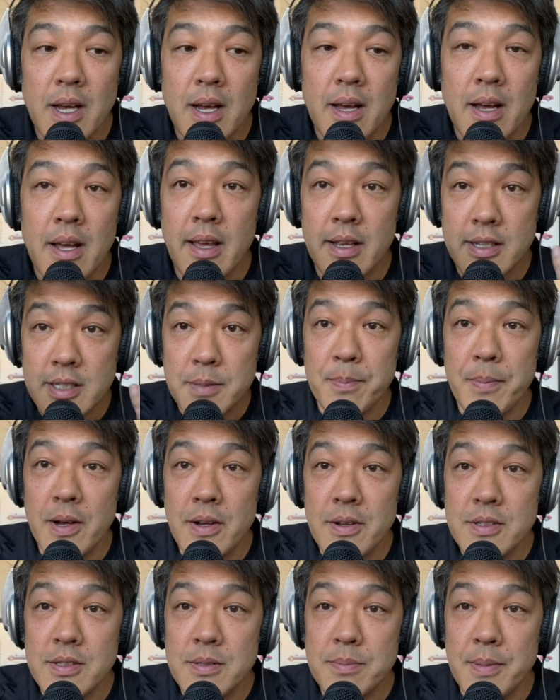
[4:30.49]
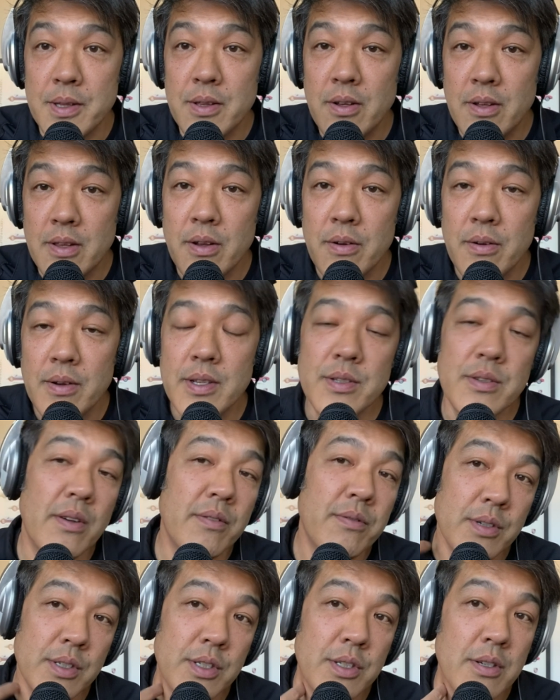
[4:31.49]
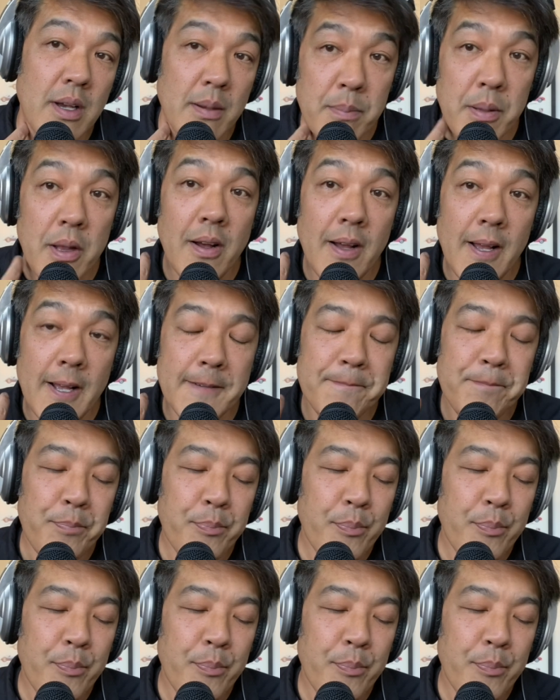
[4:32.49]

are exposed, but not areas of which you apply it.